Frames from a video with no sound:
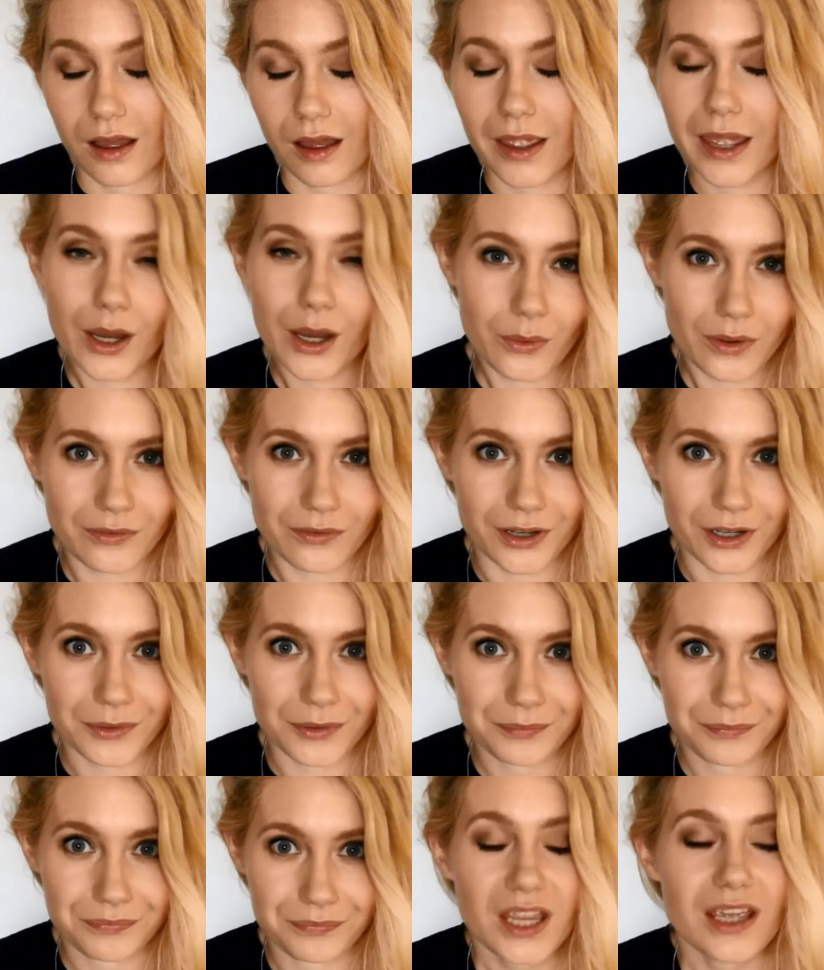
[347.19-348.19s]
However,
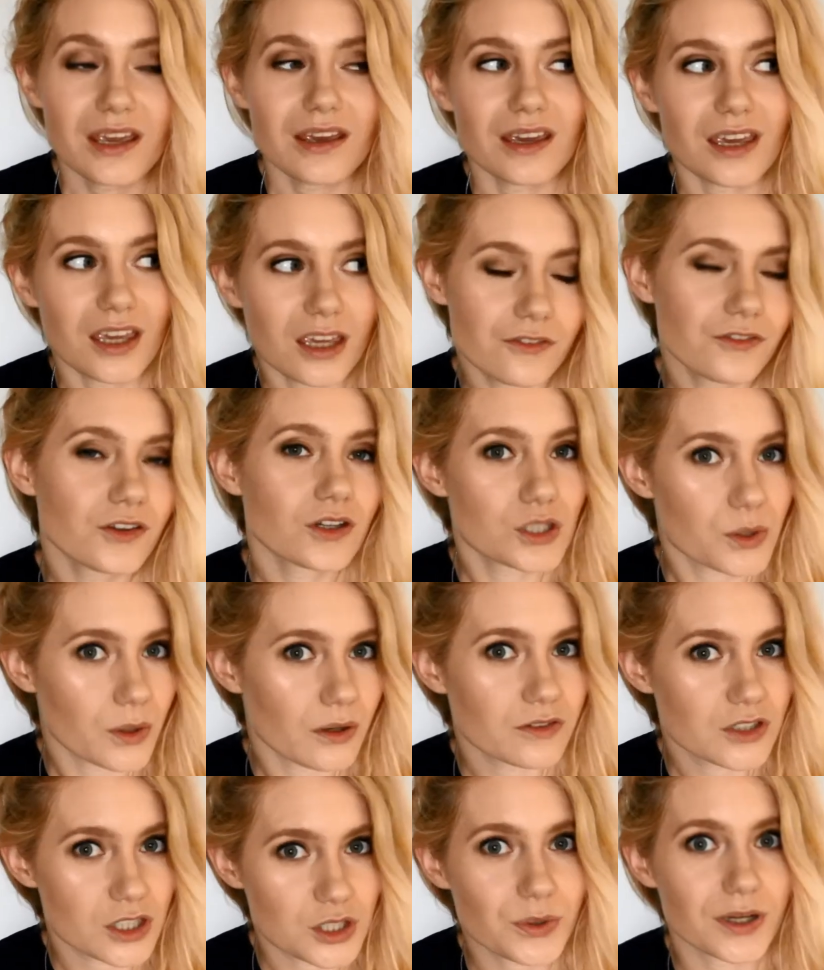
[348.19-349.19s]
if you're
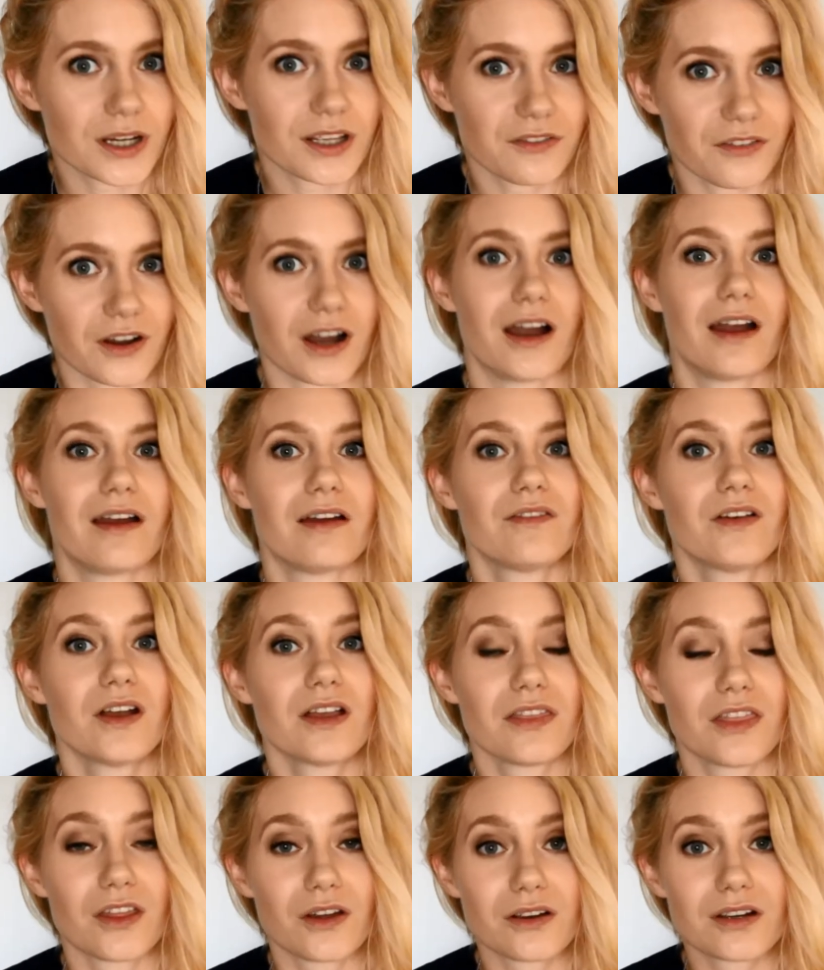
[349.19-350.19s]
12 to 25,
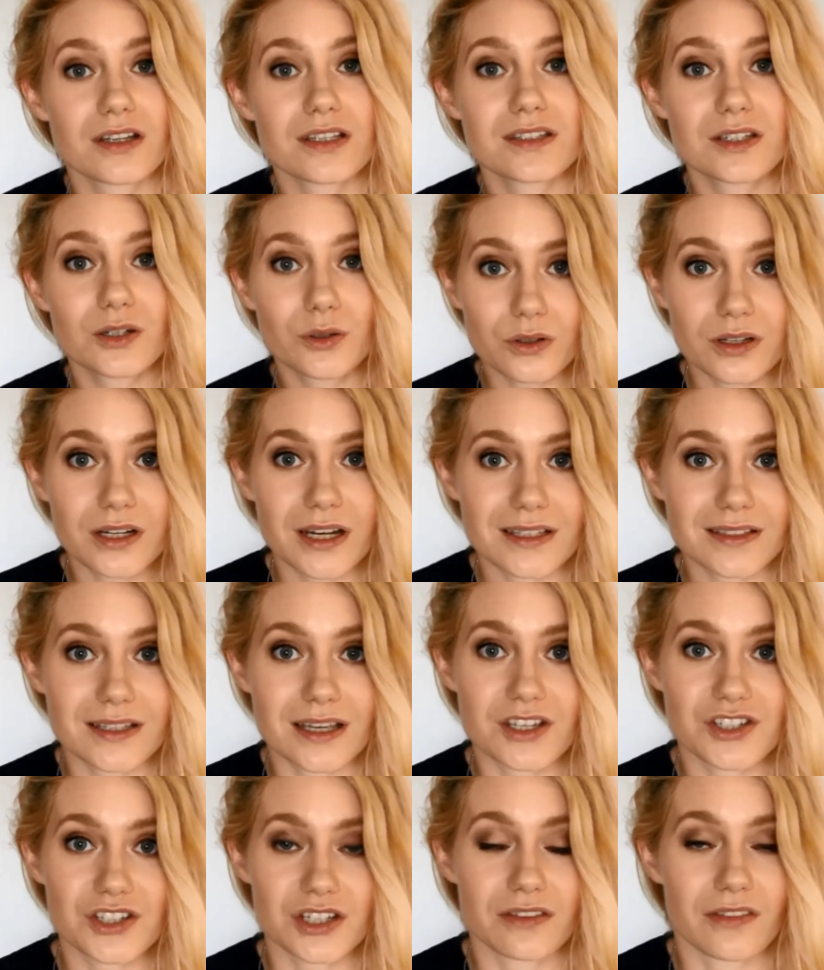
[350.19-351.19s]
there is an
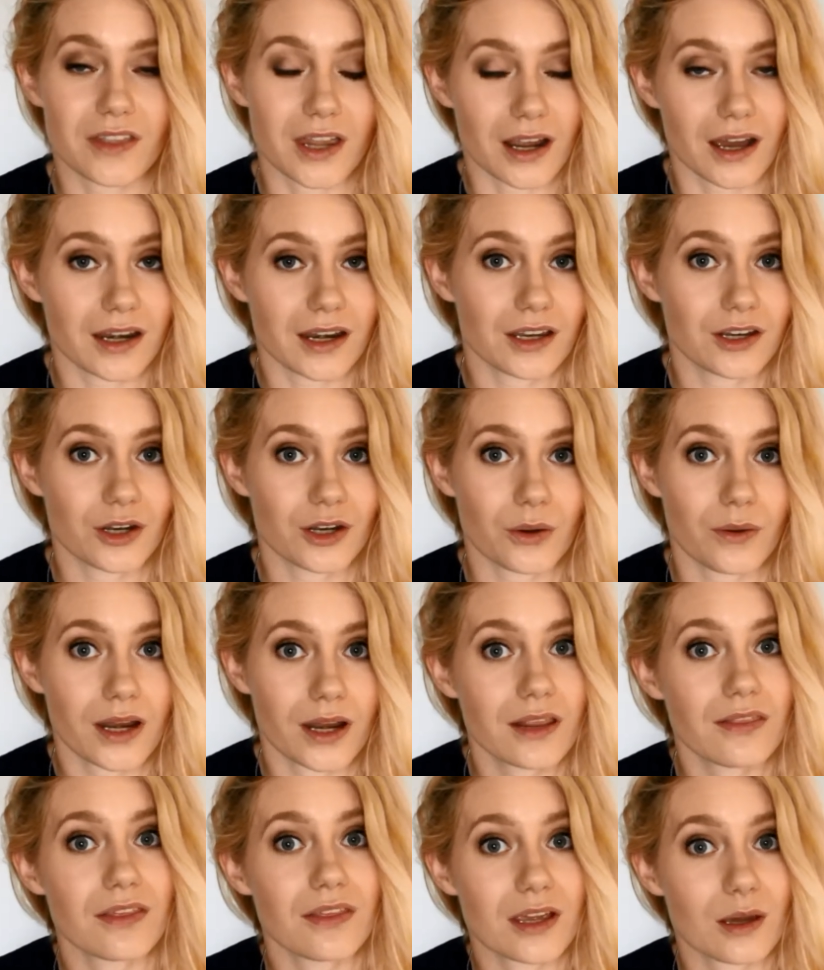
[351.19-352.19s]
organisation that I didn't know
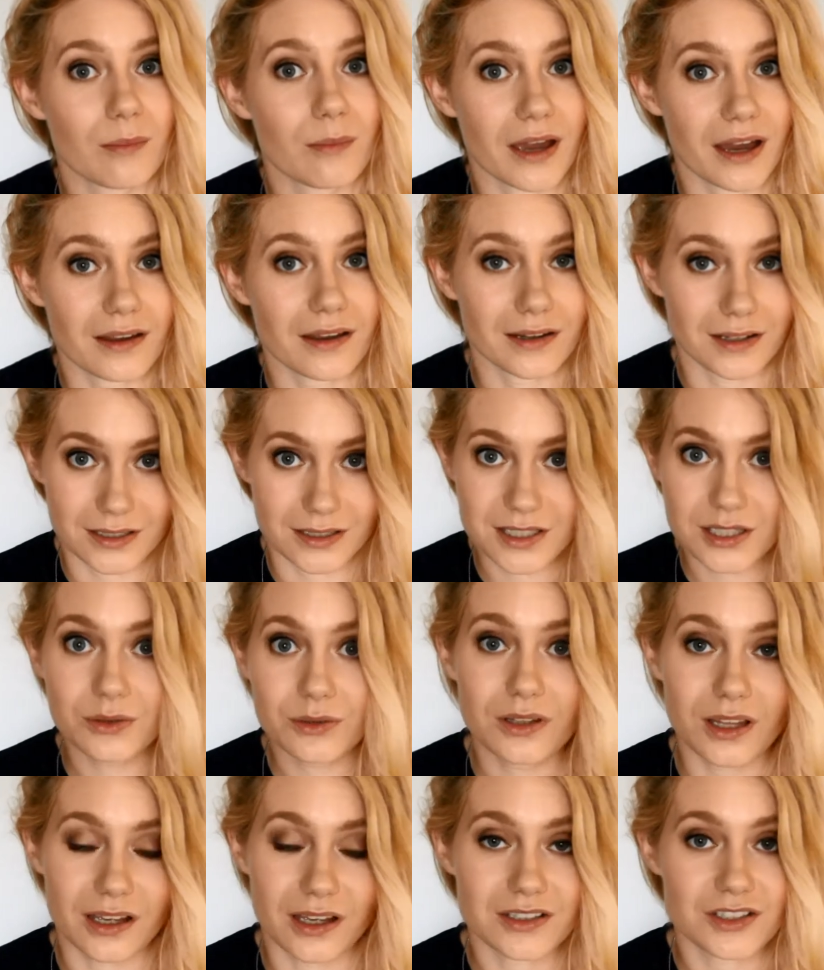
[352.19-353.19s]
anything about until
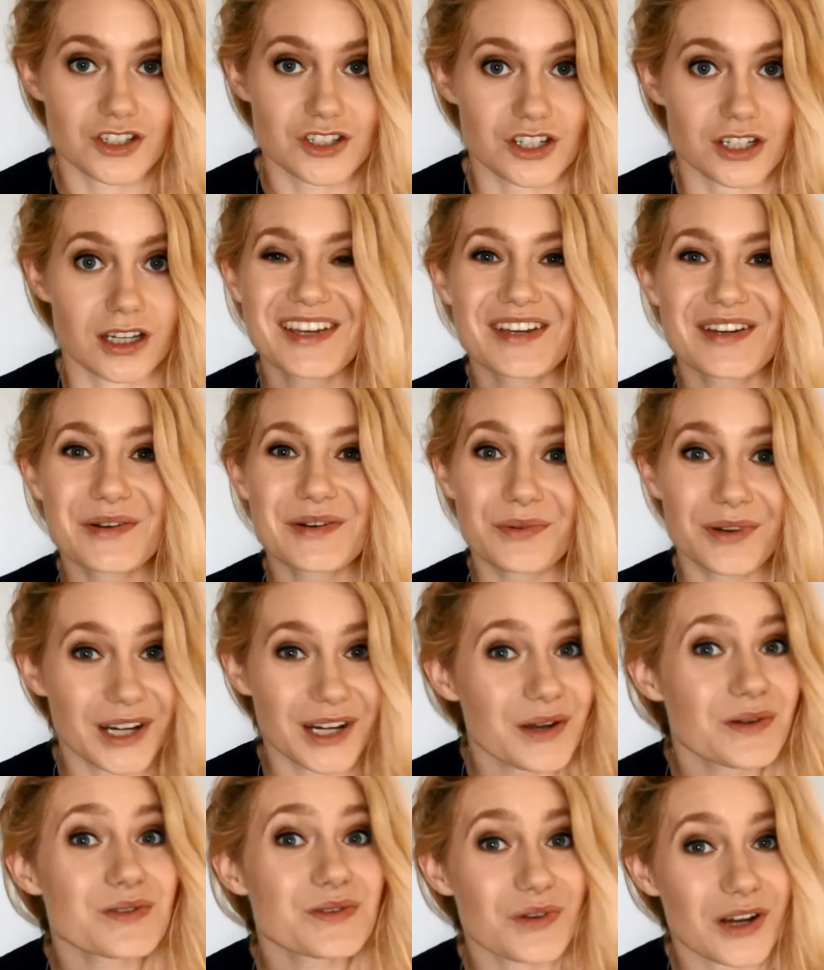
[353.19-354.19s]
last year when
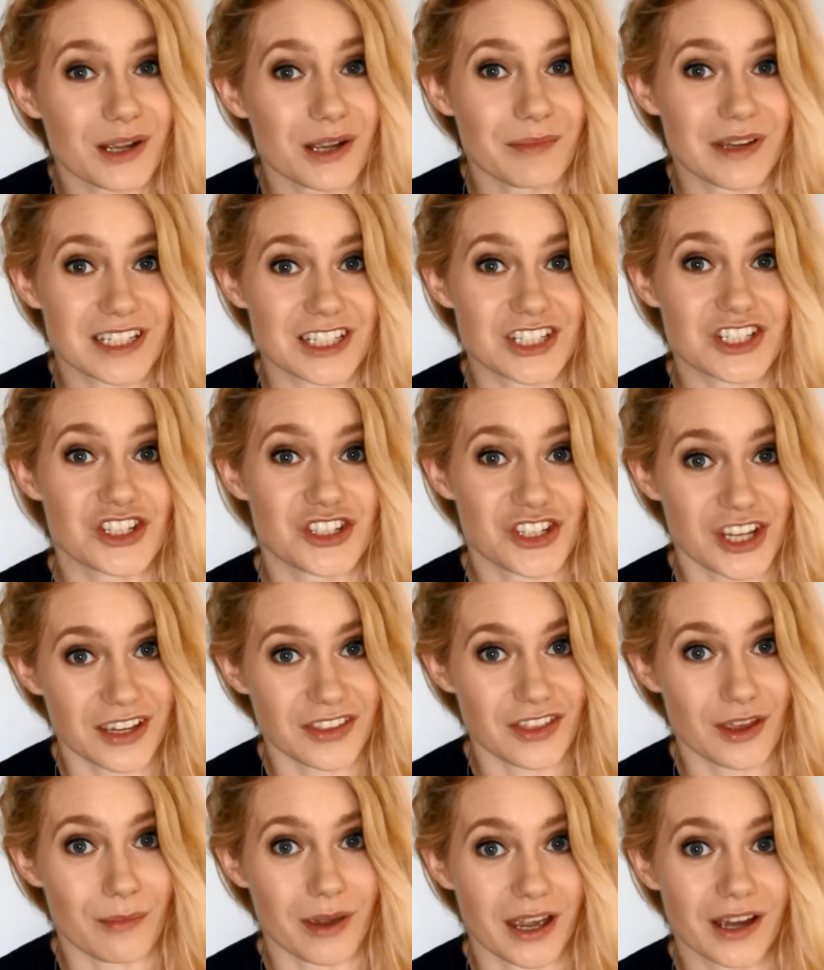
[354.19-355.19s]
I was recommended to check
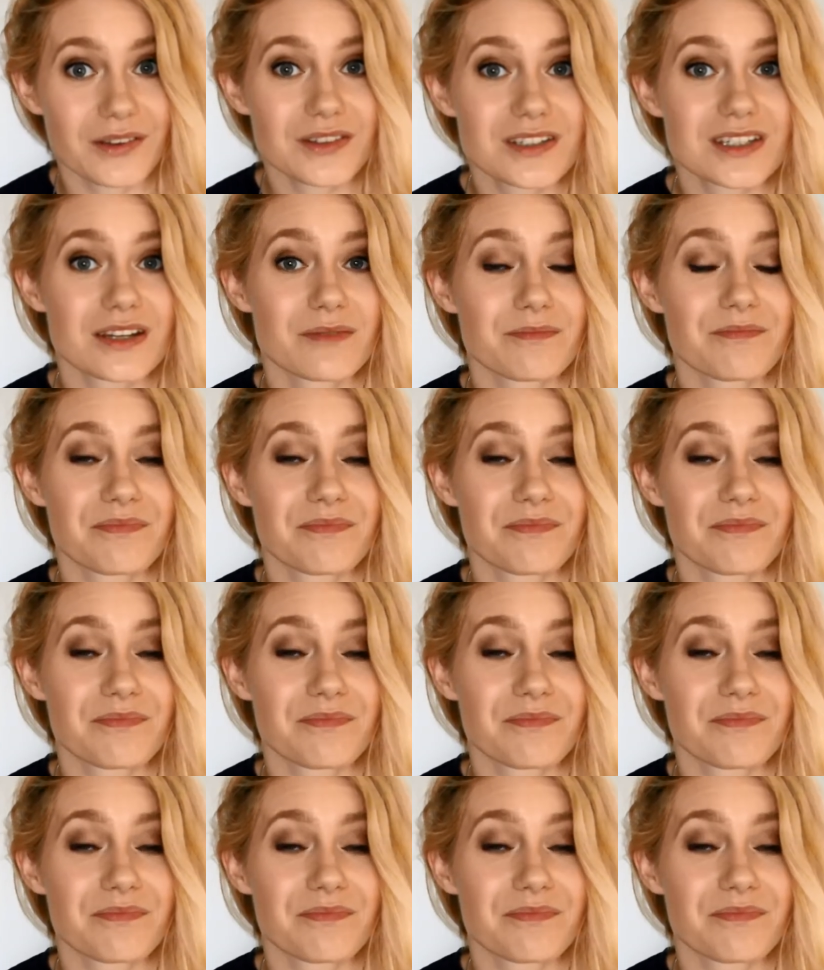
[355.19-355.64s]
them out